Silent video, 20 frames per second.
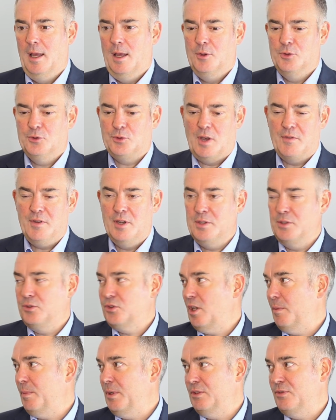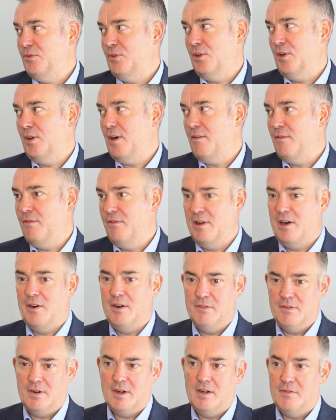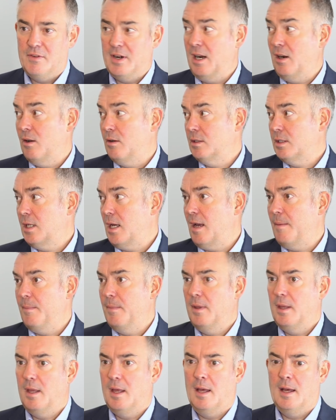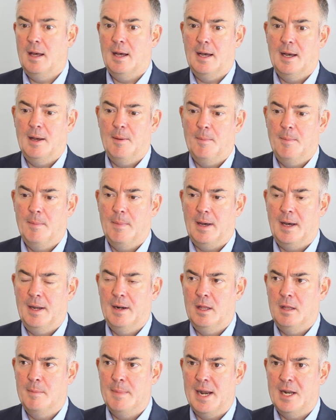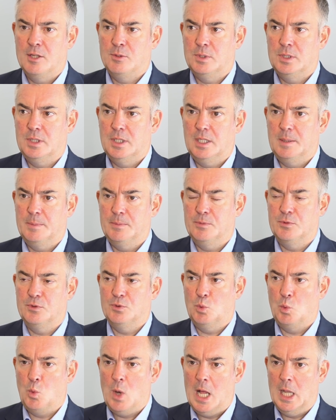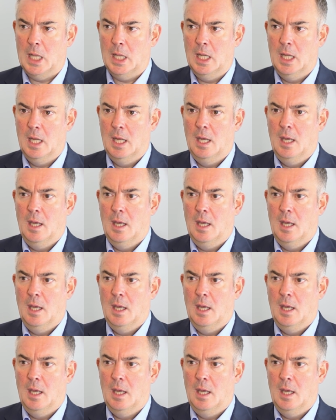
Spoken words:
So I've owned these companies for a very, very, very long time. I know the management teams well.